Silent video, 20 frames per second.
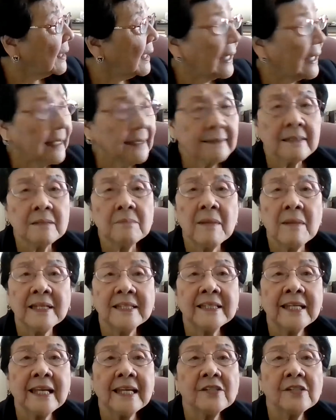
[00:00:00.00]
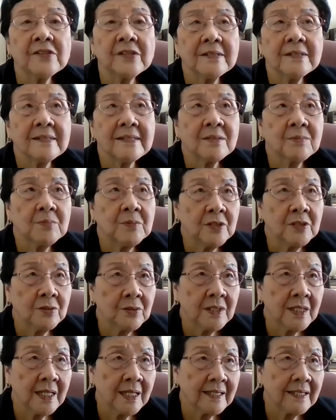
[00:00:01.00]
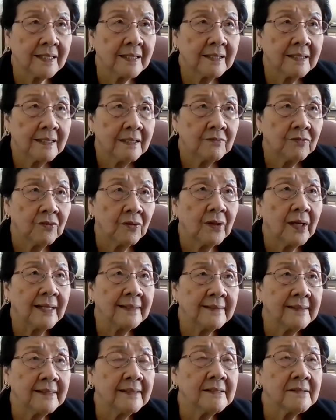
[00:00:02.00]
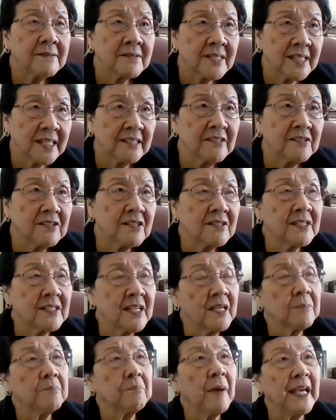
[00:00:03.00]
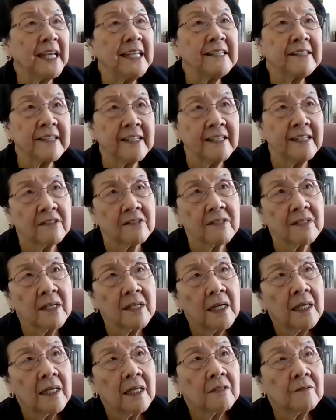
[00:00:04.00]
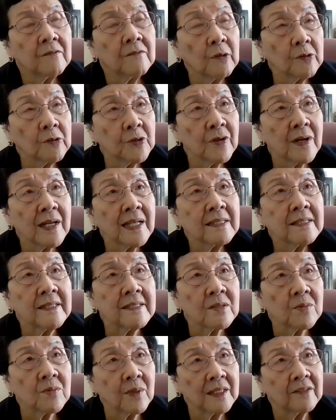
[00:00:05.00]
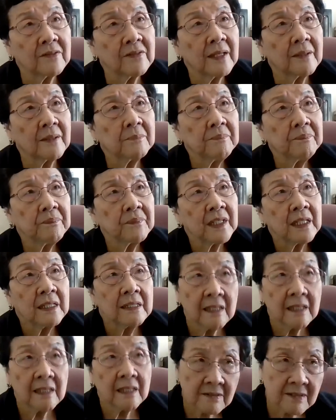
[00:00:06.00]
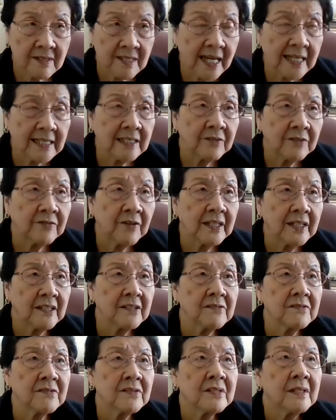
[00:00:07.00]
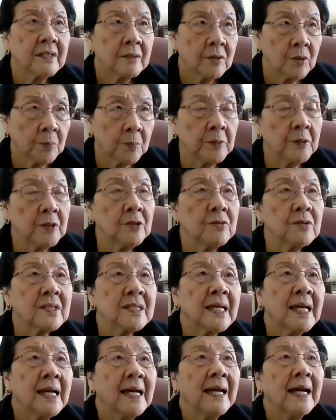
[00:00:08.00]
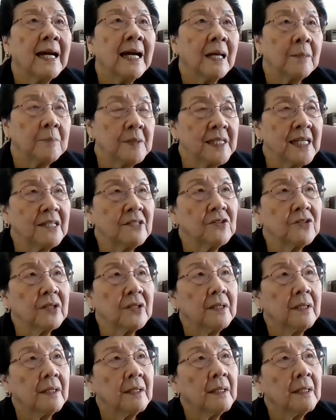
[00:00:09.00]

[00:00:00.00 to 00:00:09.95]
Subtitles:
other medications which you take for other sicknesses, say painkillers. Voltaren is one of them. Their side effect is to produce hypertension.